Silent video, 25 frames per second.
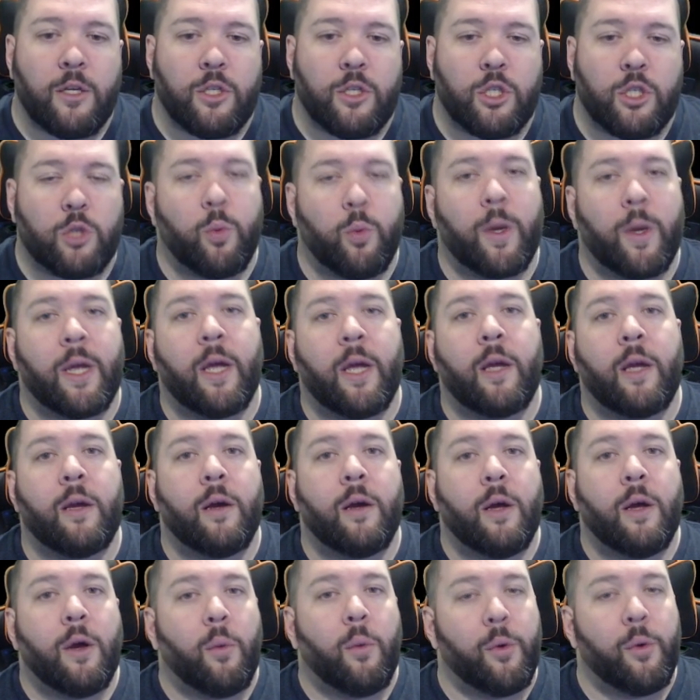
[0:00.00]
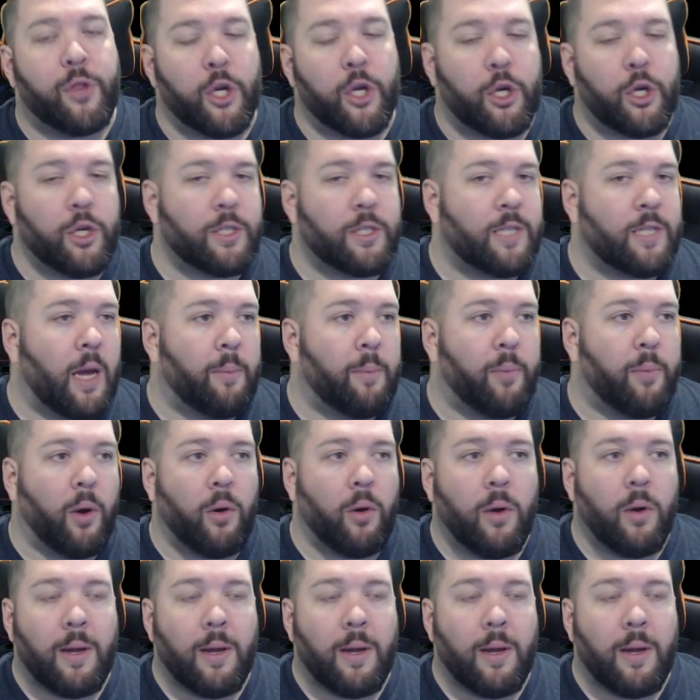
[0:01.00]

swinging with a good tempo.